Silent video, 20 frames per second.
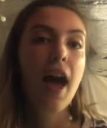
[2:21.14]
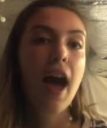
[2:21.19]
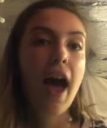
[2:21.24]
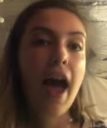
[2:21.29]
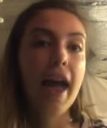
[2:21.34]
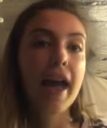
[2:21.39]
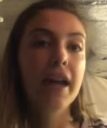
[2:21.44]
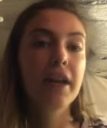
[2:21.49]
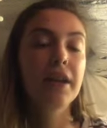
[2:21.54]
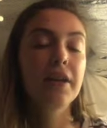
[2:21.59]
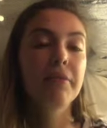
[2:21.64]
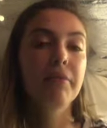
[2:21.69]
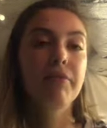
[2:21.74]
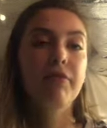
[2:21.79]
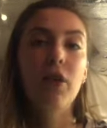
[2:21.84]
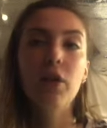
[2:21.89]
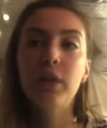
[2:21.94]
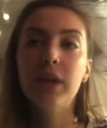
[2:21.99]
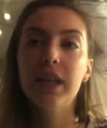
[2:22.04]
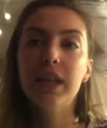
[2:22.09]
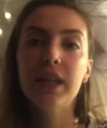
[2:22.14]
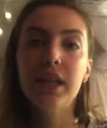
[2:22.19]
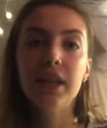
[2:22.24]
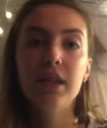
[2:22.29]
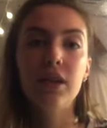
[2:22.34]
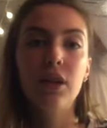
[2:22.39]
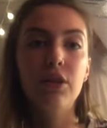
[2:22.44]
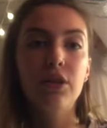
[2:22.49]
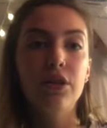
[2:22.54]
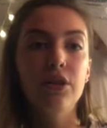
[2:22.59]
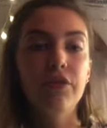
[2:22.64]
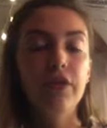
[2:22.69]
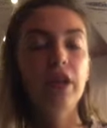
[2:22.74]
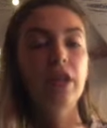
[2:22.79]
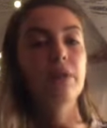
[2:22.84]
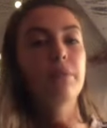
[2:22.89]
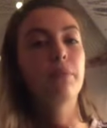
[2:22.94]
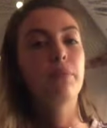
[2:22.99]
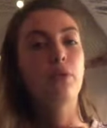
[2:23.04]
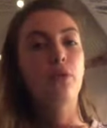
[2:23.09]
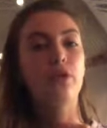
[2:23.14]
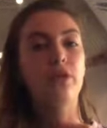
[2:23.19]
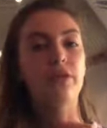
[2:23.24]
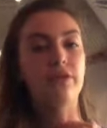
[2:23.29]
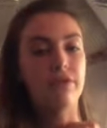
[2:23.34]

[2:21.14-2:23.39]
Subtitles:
And focus is also very important